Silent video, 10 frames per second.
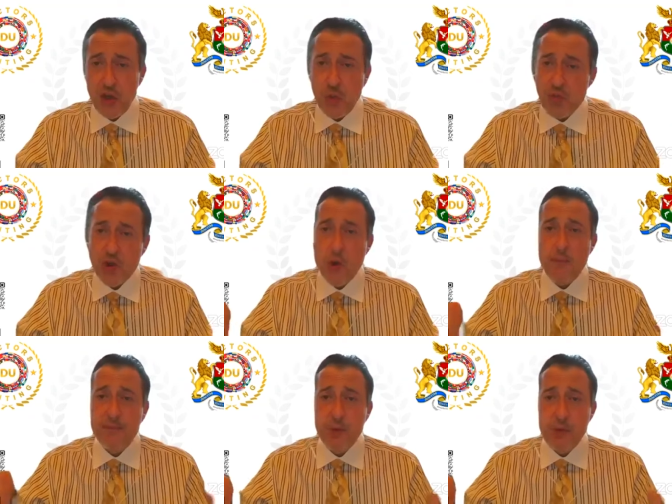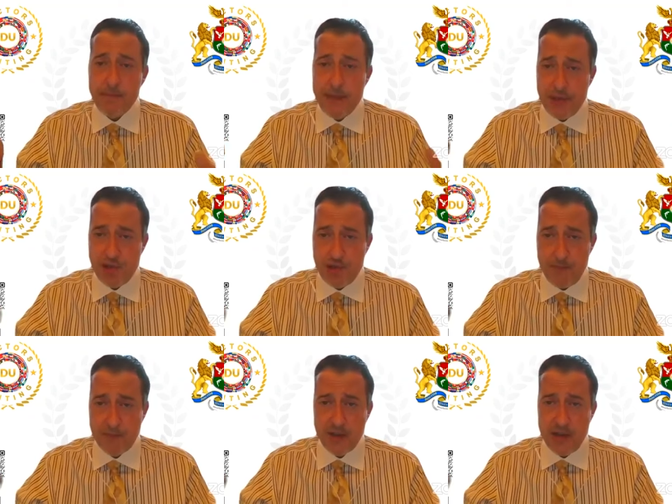when you go up to a beach
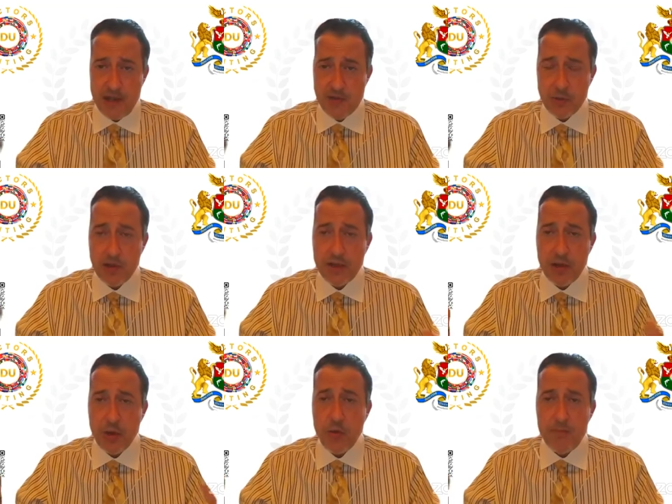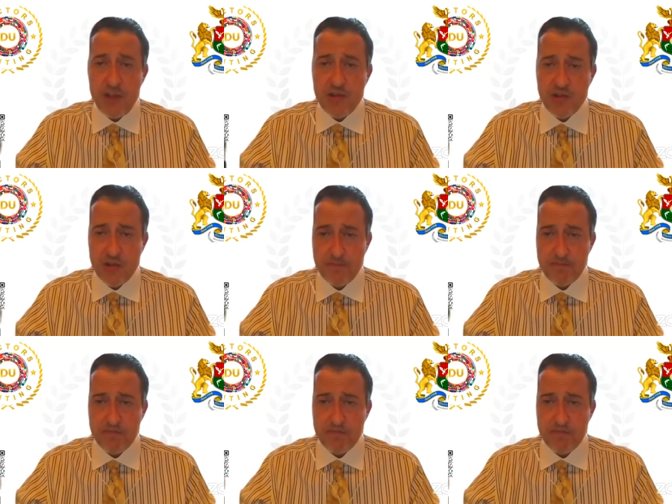and you look at the whole beach,